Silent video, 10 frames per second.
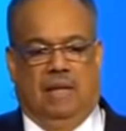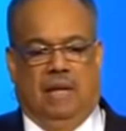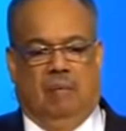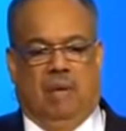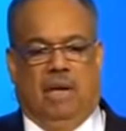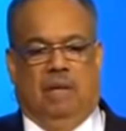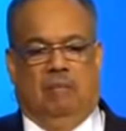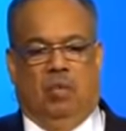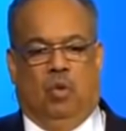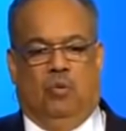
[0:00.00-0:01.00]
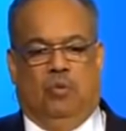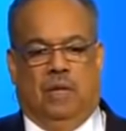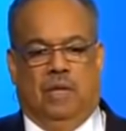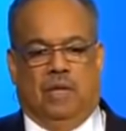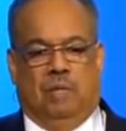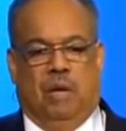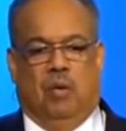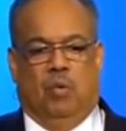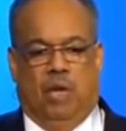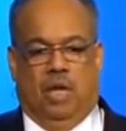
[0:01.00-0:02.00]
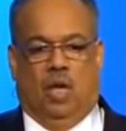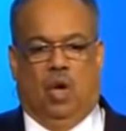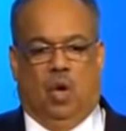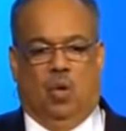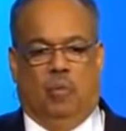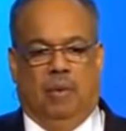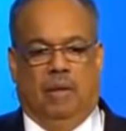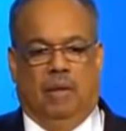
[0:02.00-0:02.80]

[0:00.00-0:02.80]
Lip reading: And I'm ready to move to my real home.